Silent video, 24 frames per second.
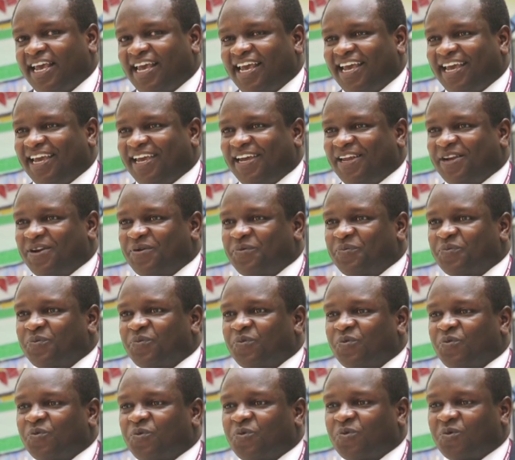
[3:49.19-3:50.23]
in
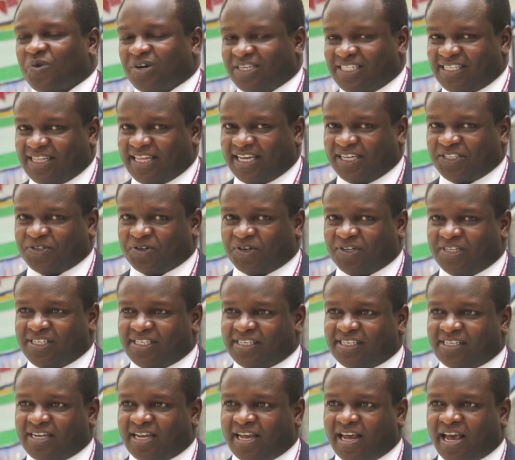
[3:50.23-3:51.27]
what they
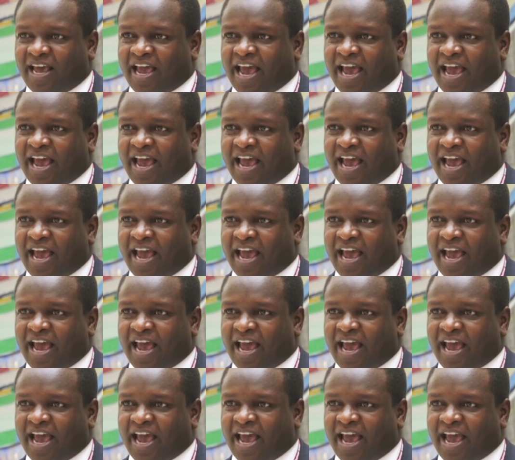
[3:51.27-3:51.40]
taught.